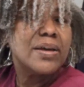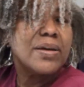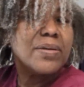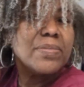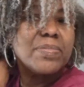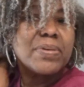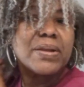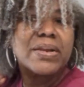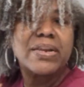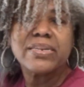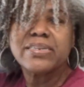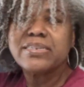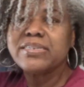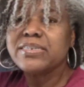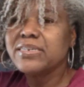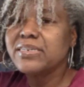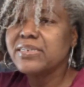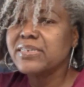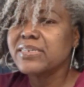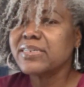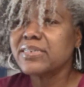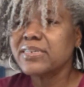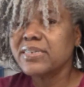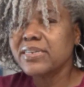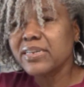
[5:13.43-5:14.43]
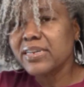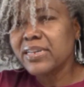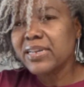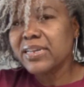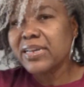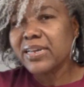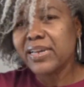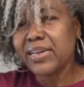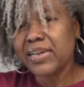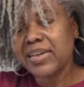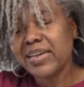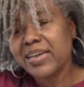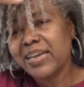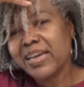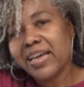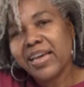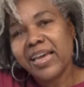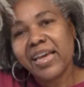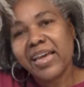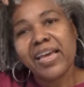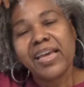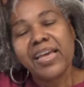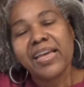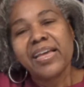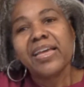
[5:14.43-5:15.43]
but I didn't.
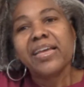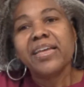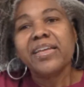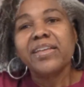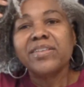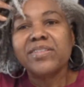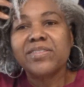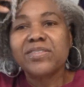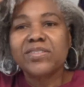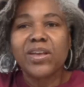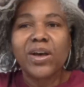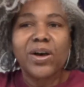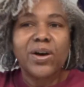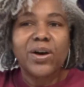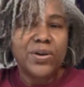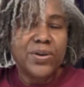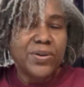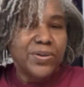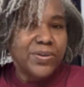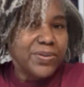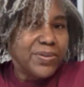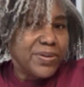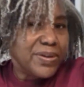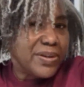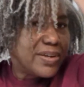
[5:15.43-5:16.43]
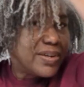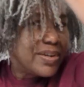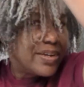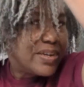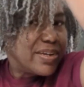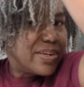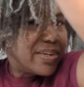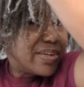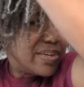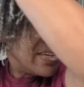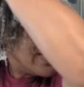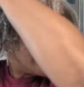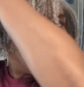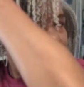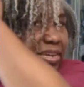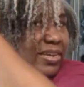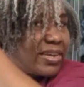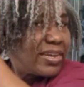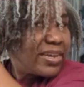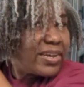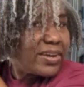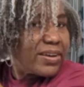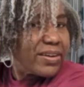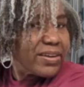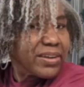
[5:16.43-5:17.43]
So
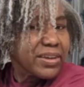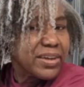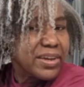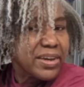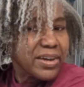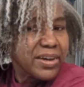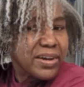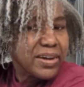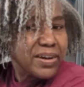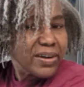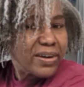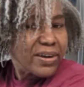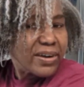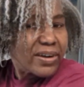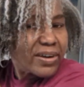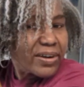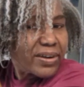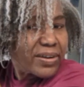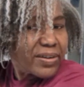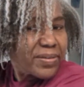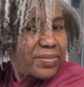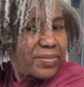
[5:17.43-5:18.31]
here you are.